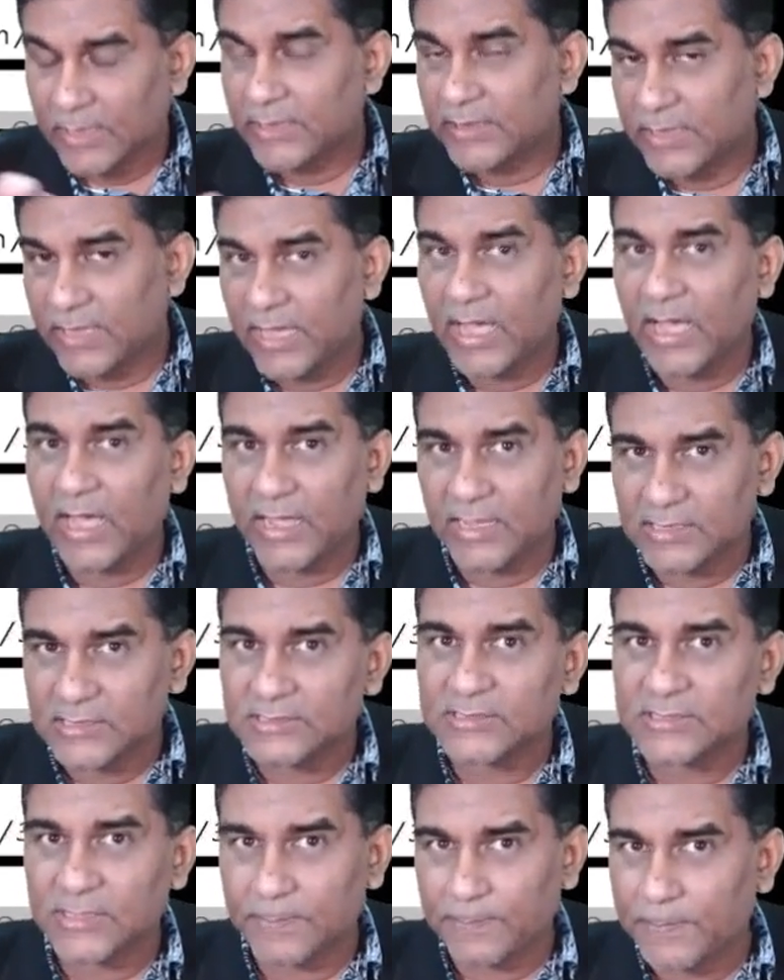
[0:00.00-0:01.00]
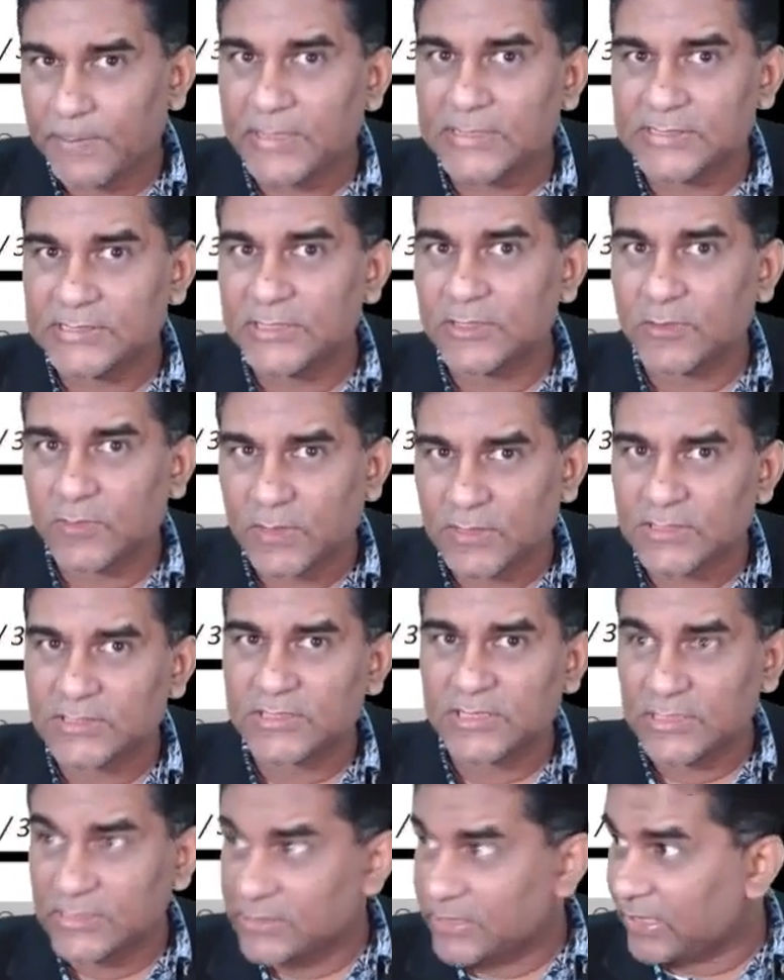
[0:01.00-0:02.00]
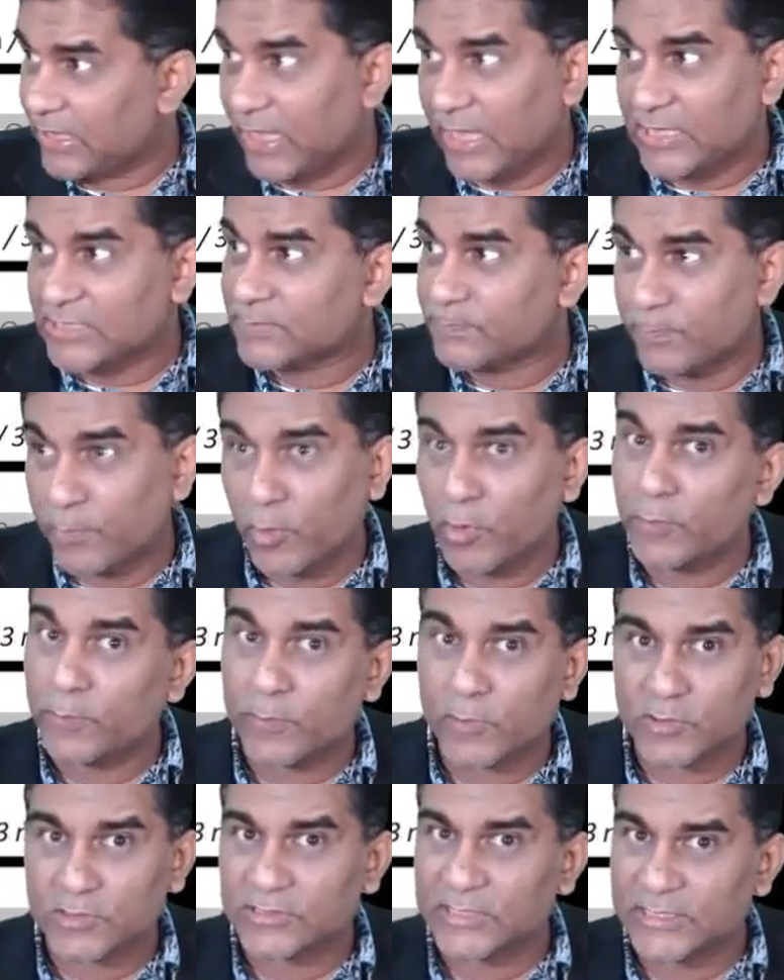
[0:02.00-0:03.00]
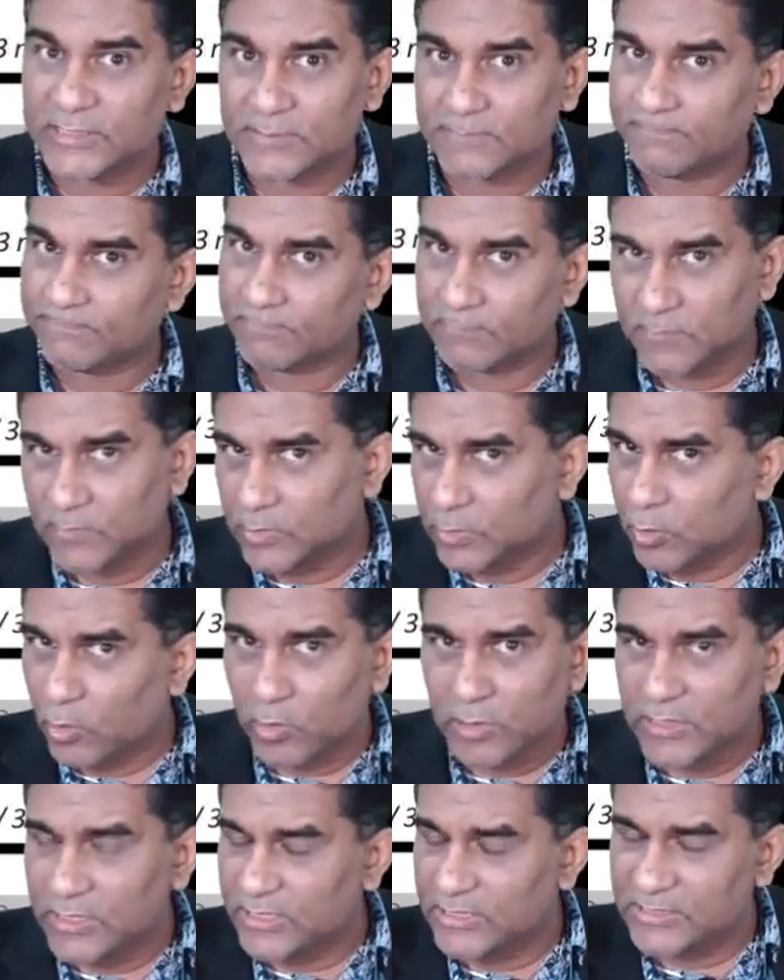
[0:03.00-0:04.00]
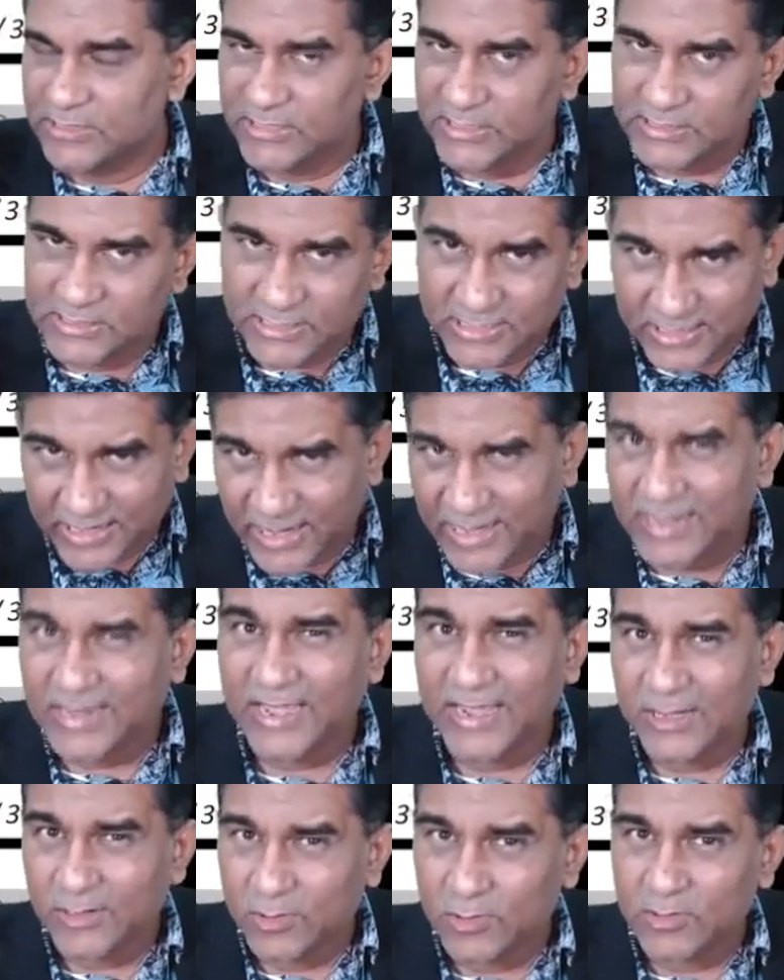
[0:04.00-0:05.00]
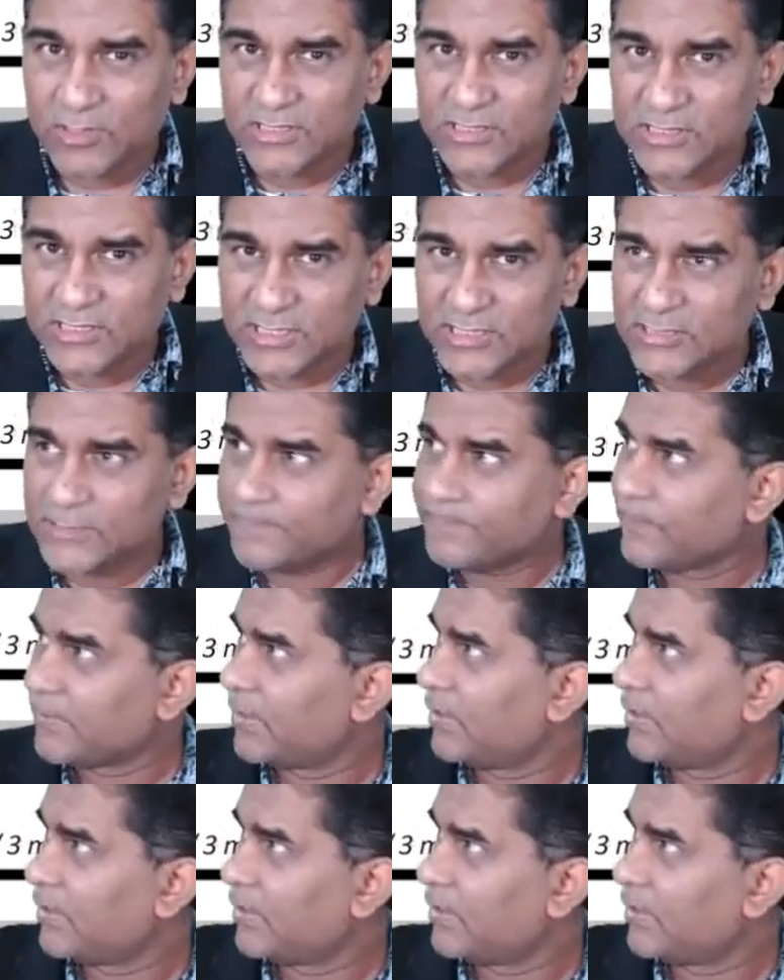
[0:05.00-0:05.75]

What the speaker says: There are some partial questions, they ask both process, condensation and hydrolysis.